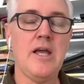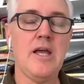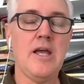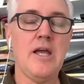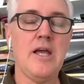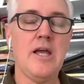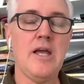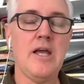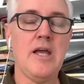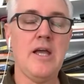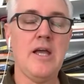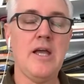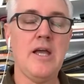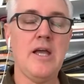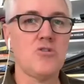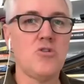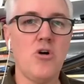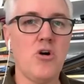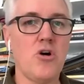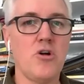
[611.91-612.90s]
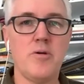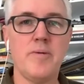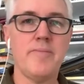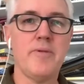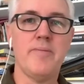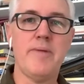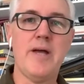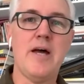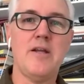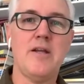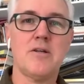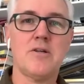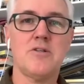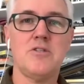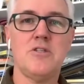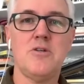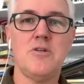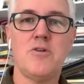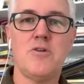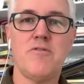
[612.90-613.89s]
not don't take too long on it about it
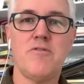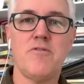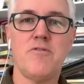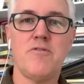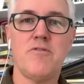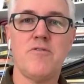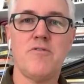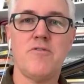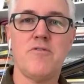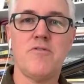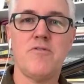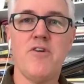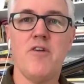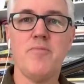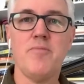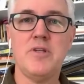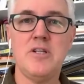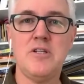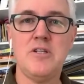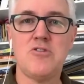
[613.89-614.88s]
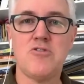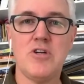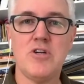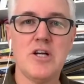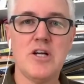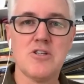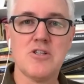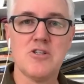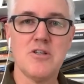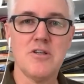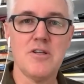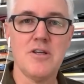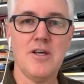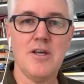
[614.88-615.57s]
because you don't want a, 35 minute introduction.